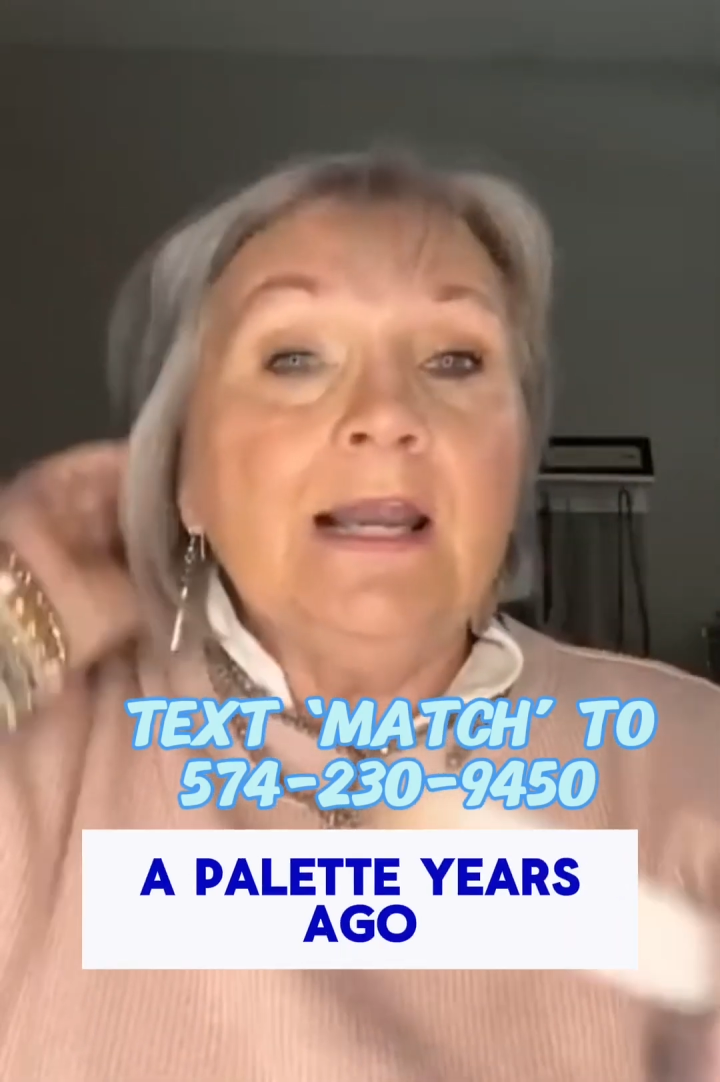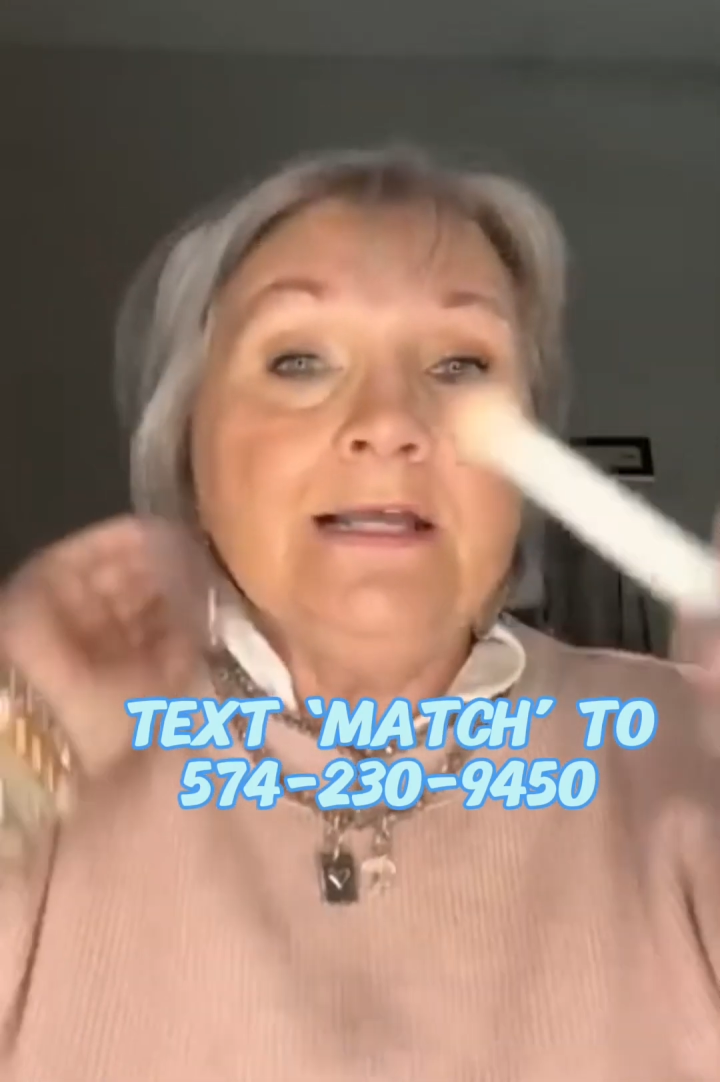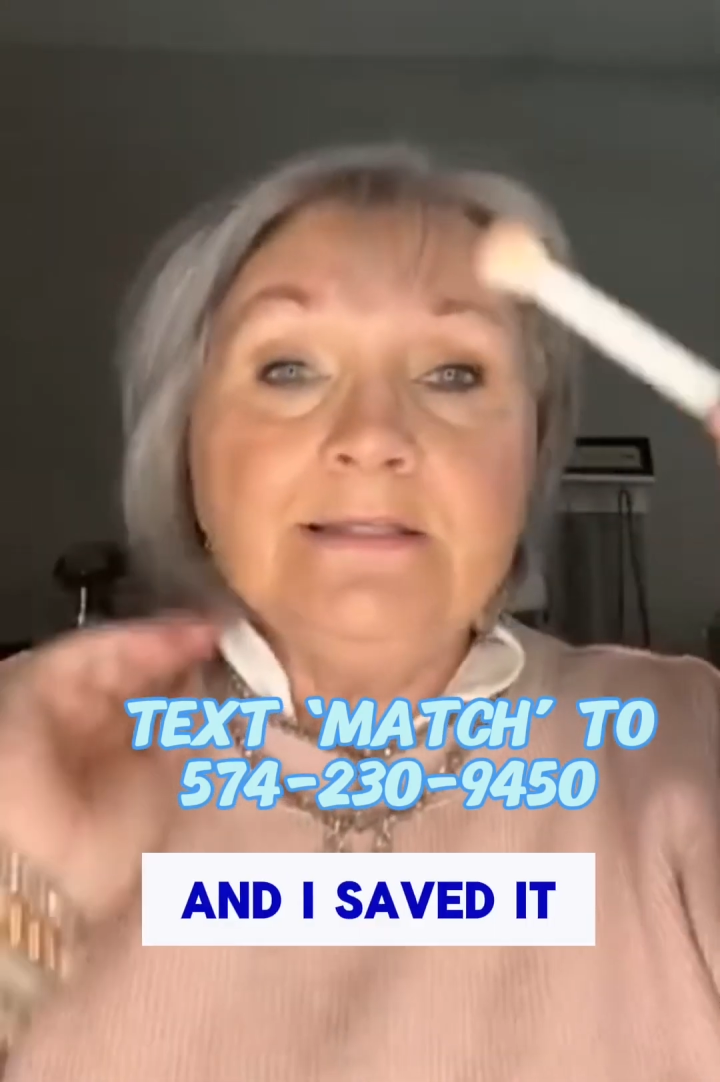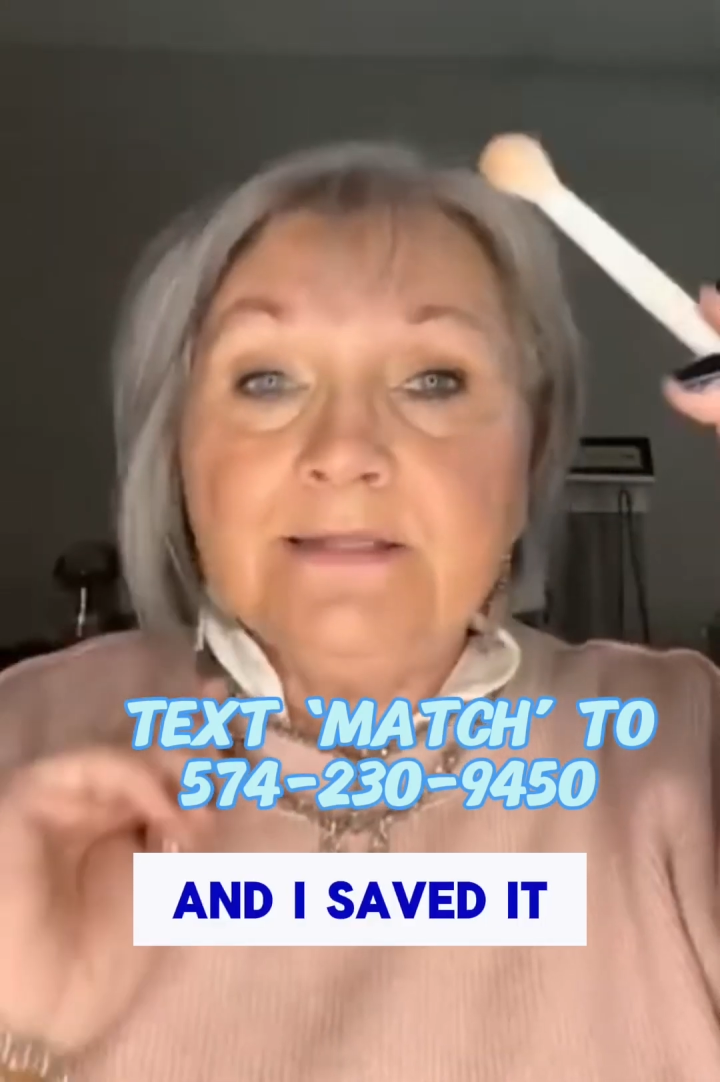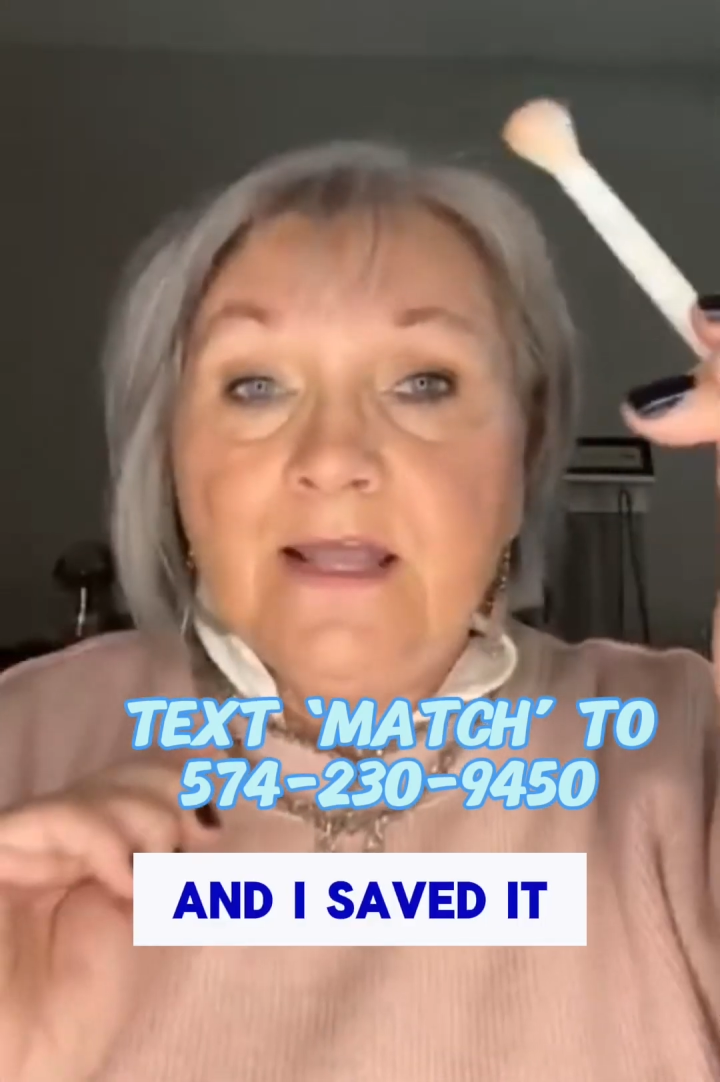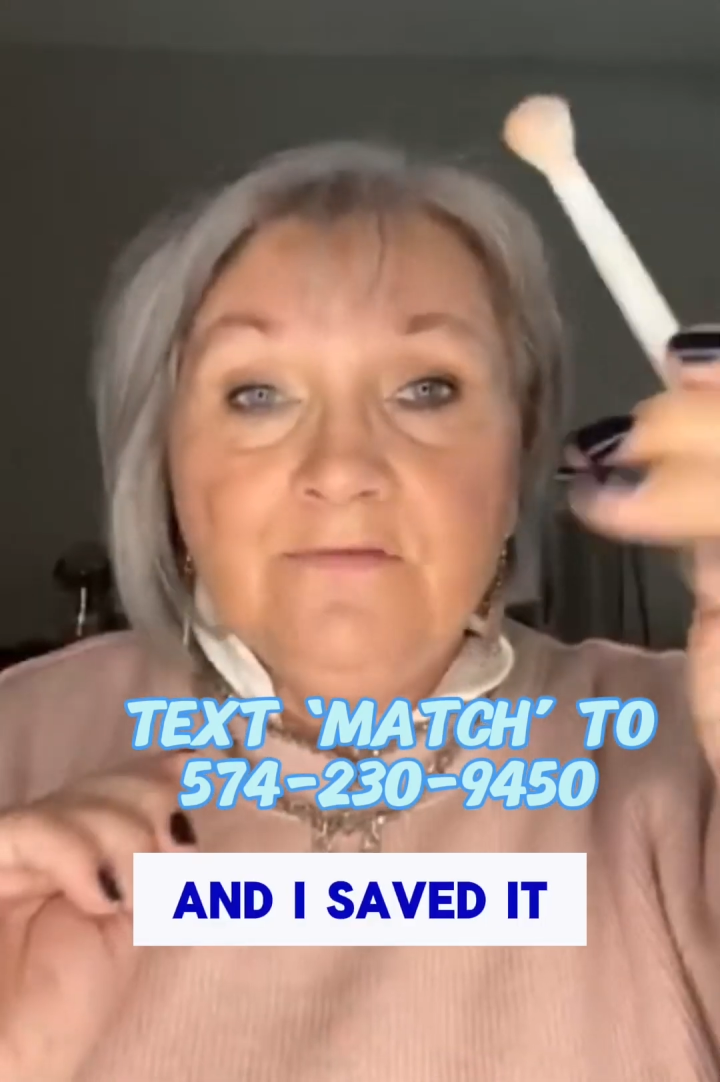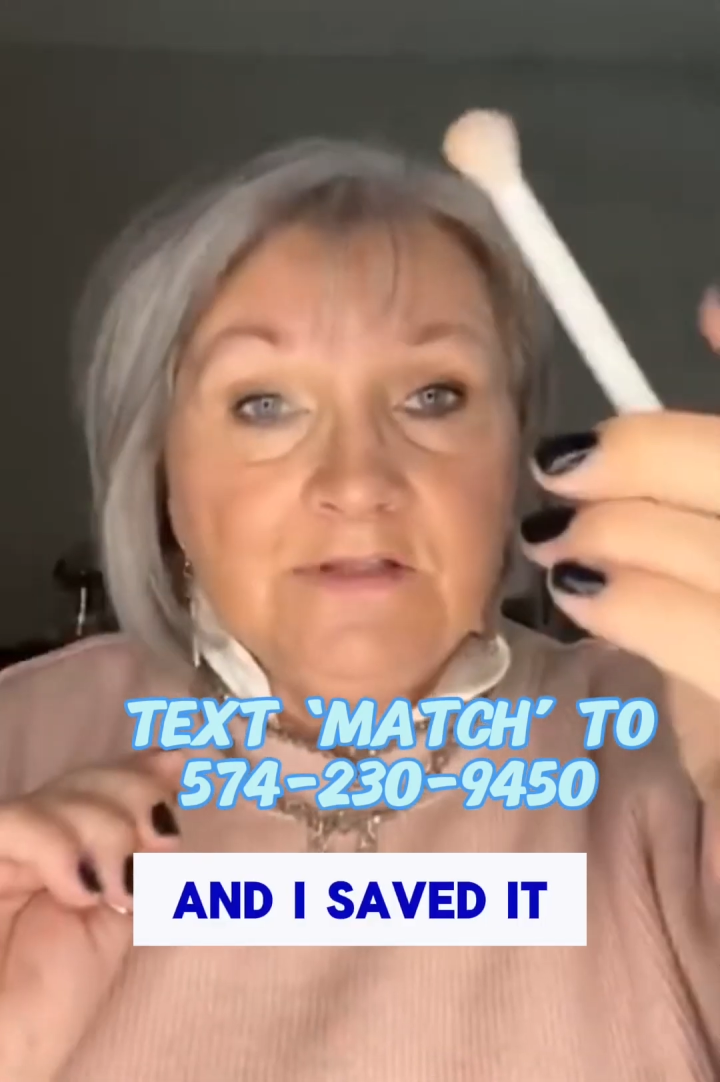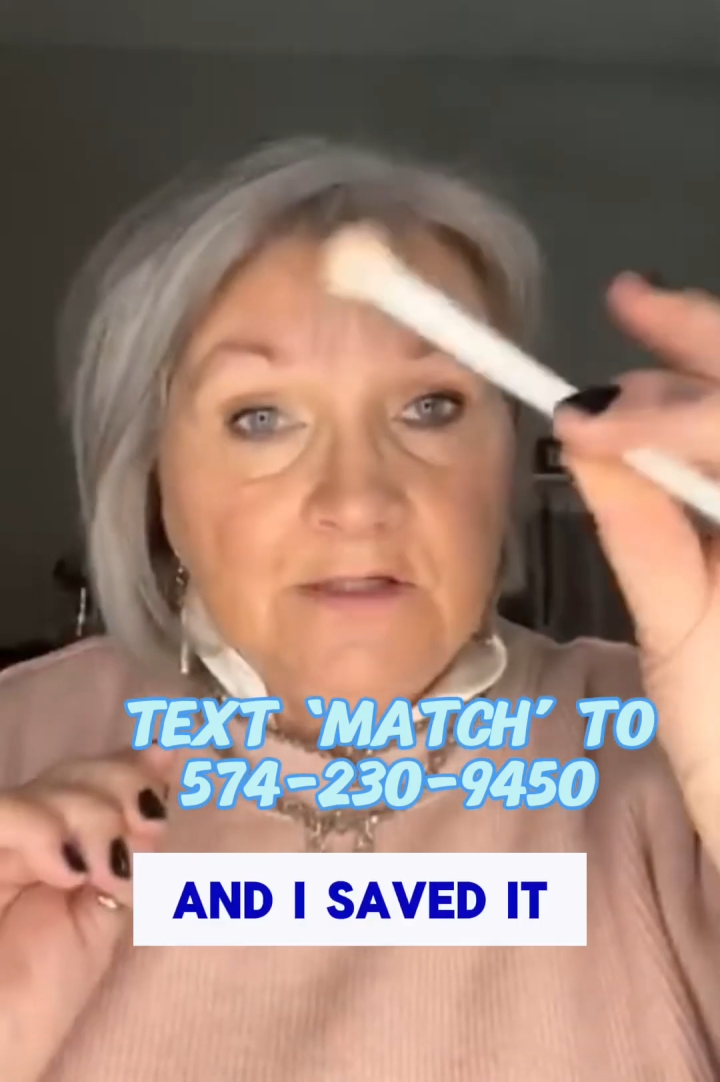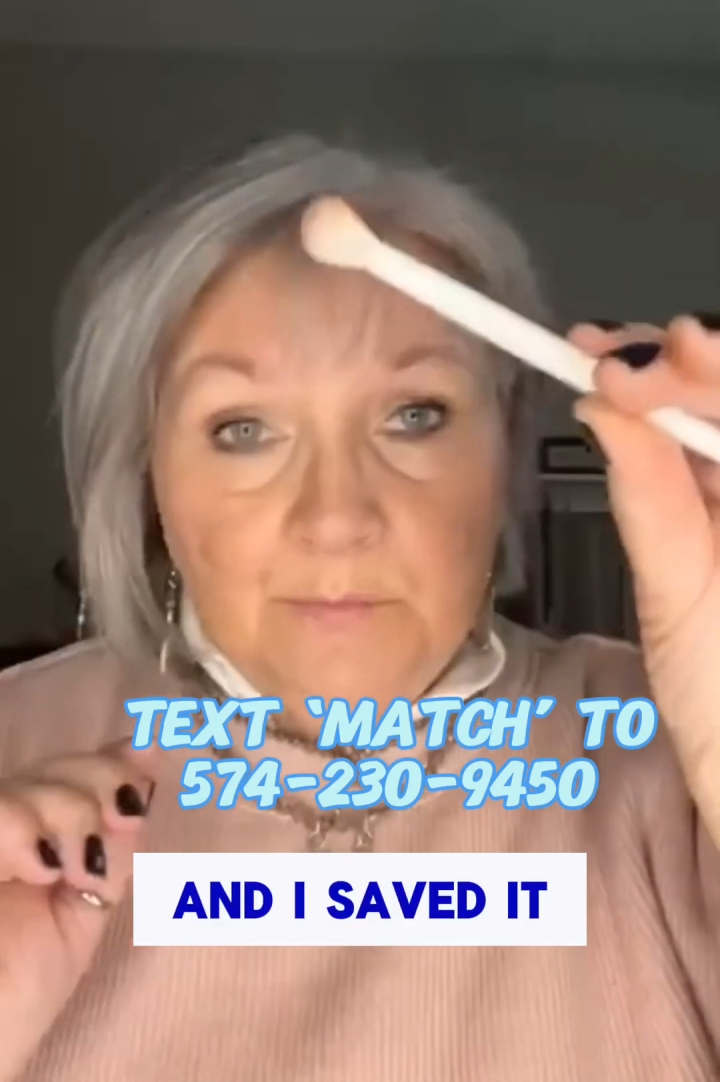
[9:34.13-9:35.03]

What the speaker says: and I saved